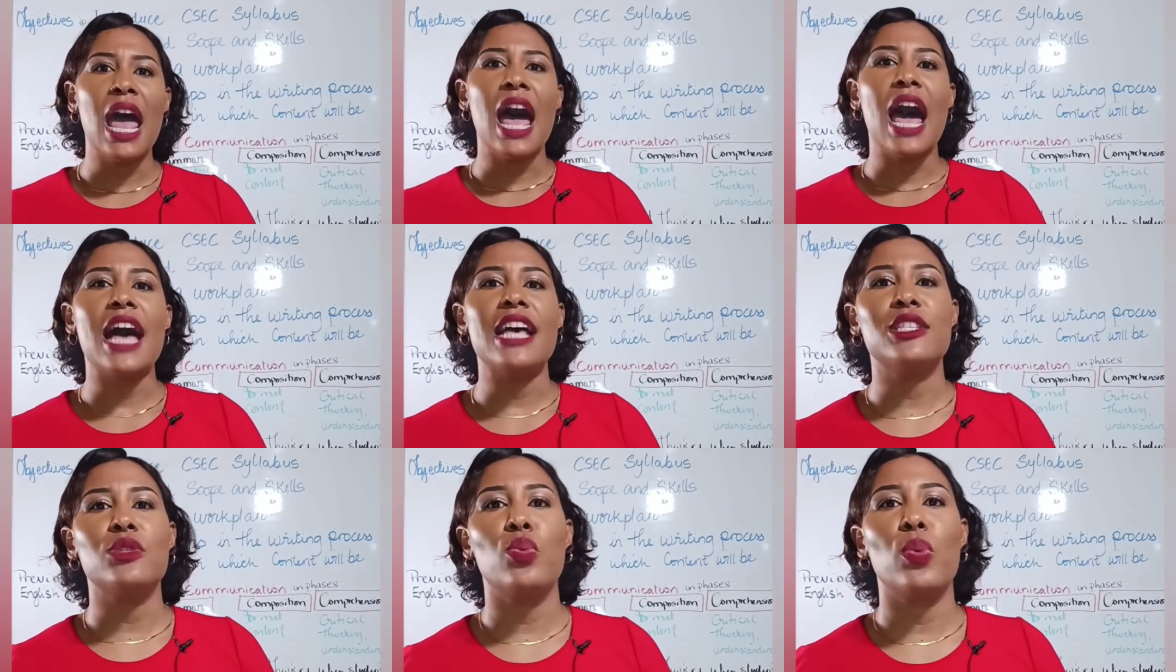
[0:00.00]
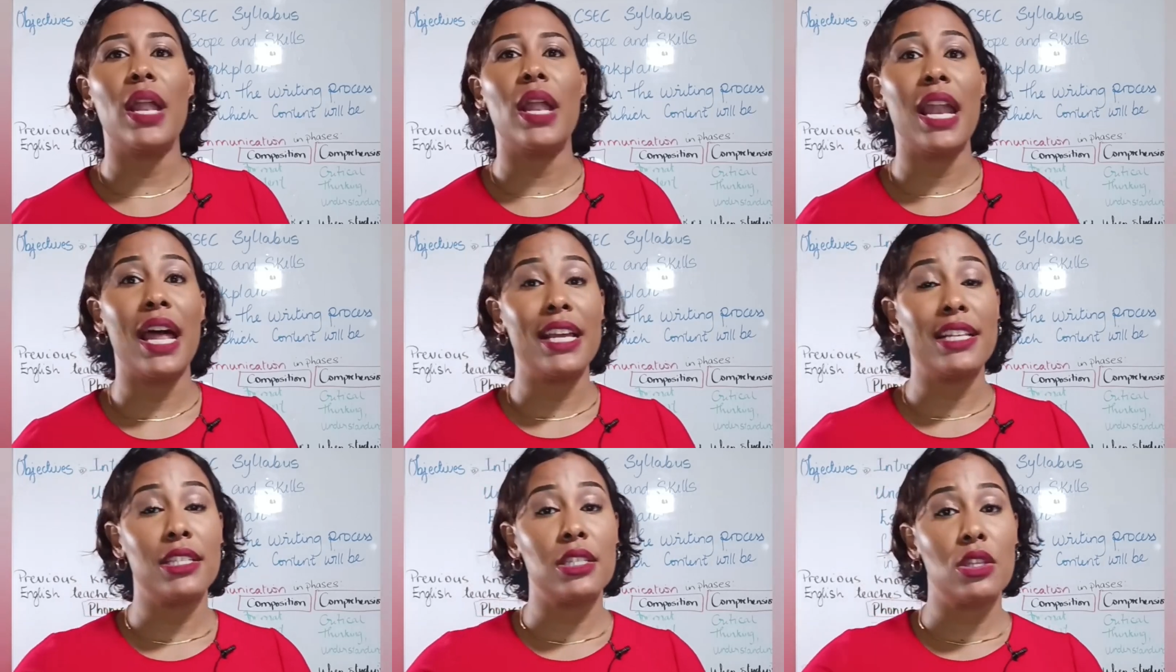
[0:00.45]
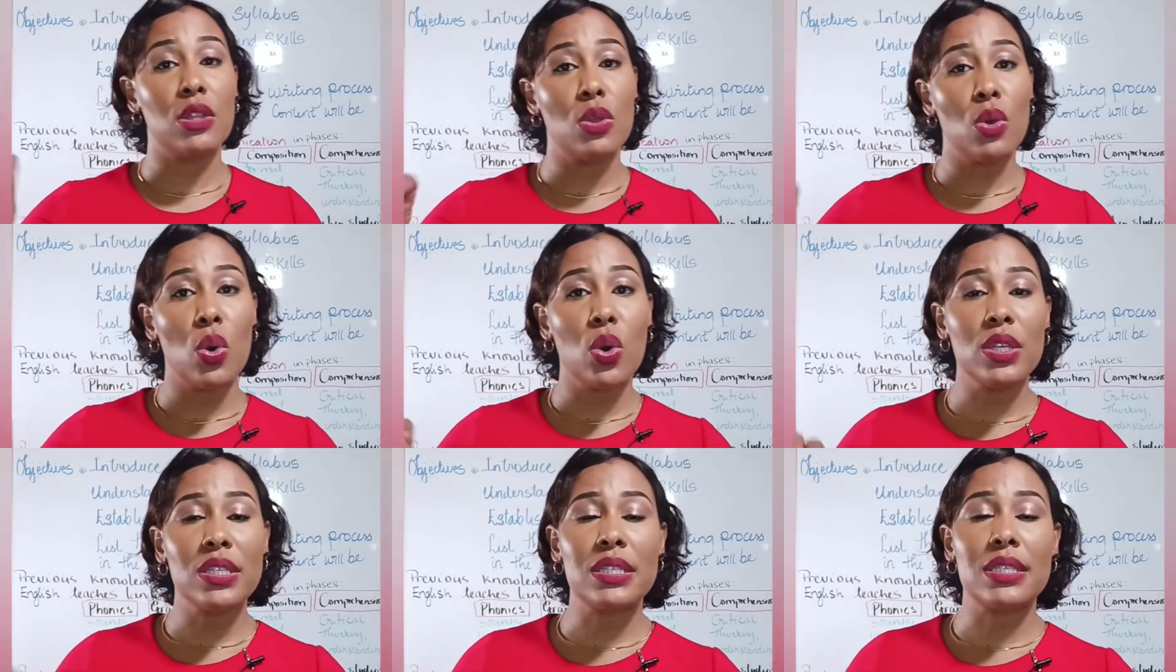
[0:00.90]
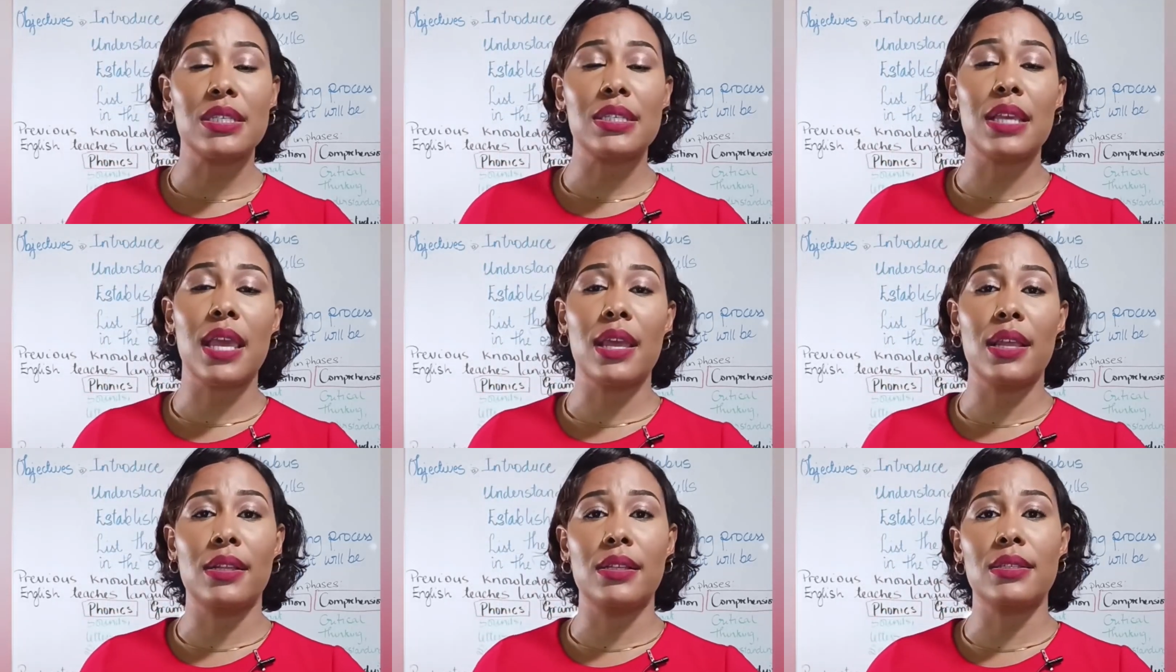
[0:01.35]
as well as those
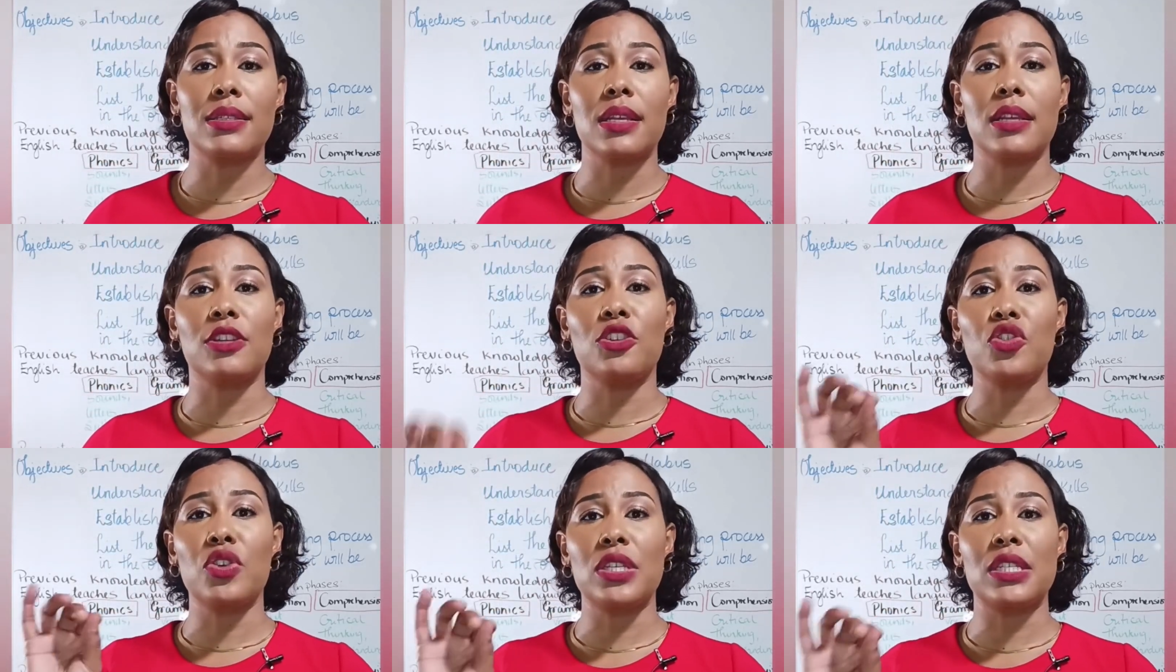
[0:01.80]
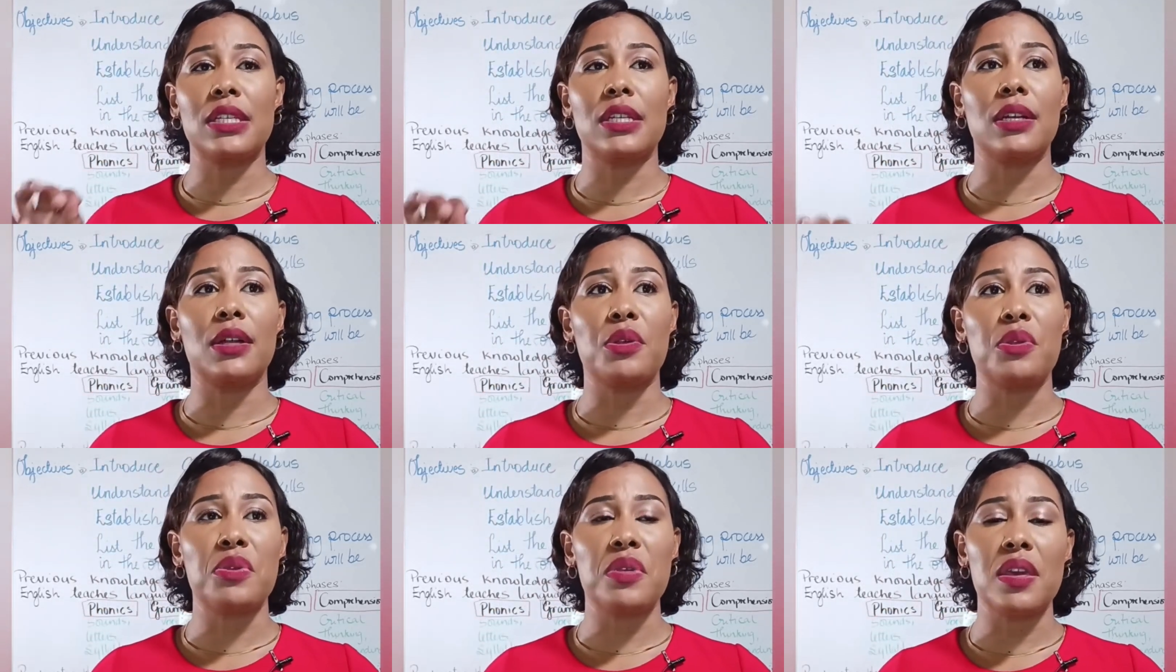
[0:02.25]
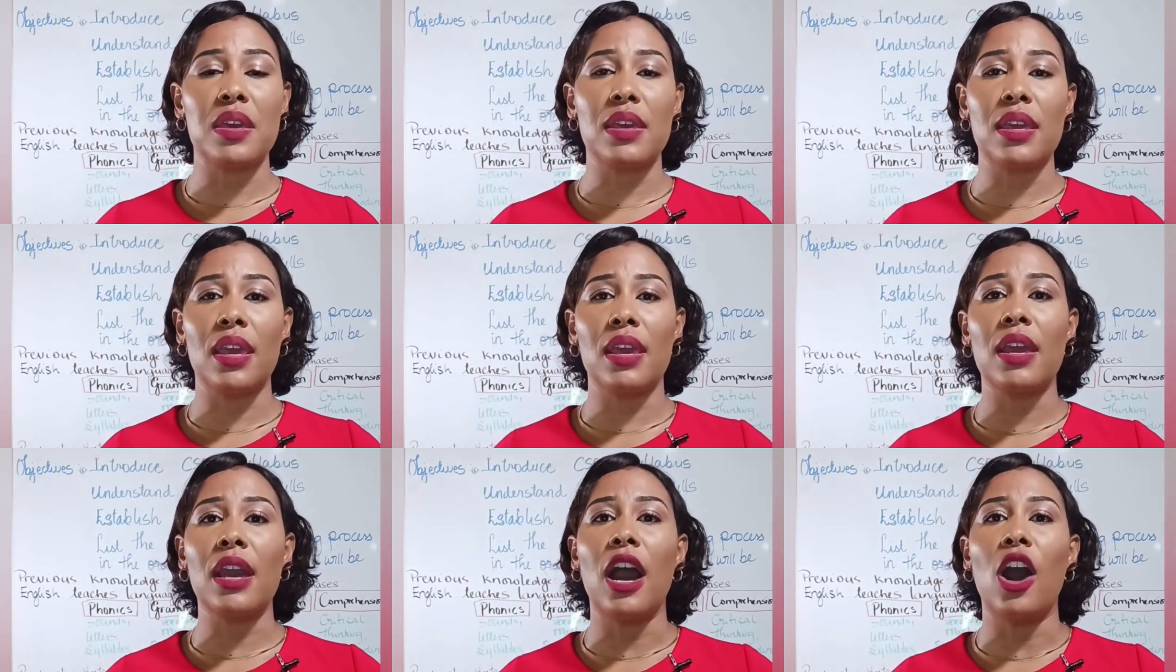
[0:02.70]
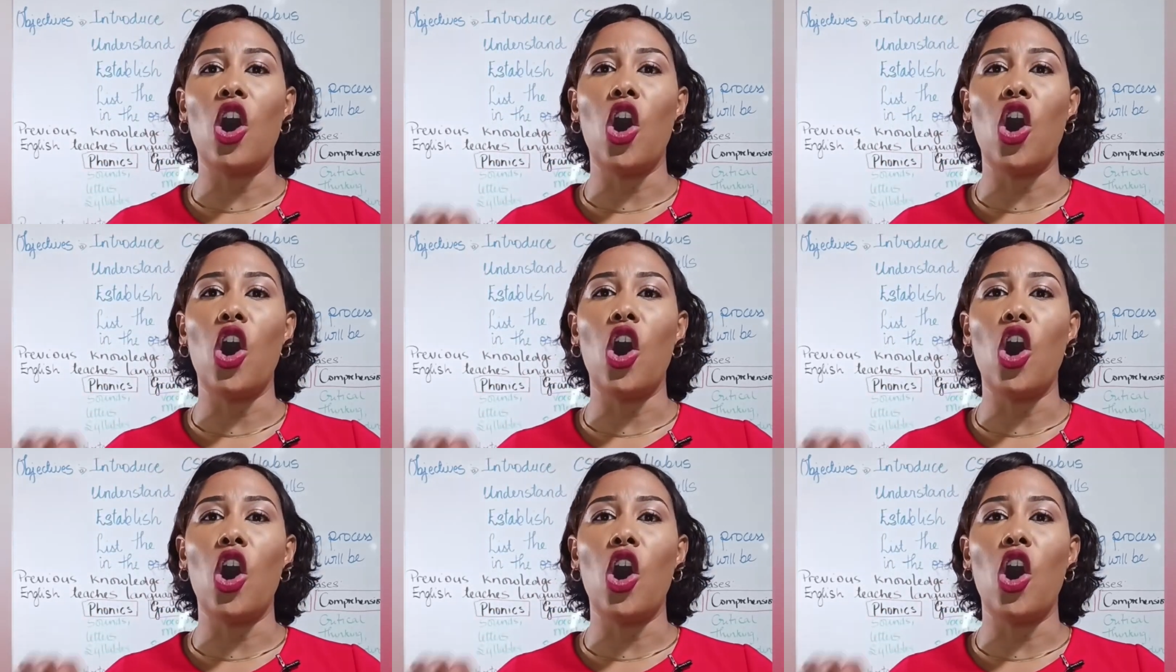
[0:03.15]
skills in critical thinking,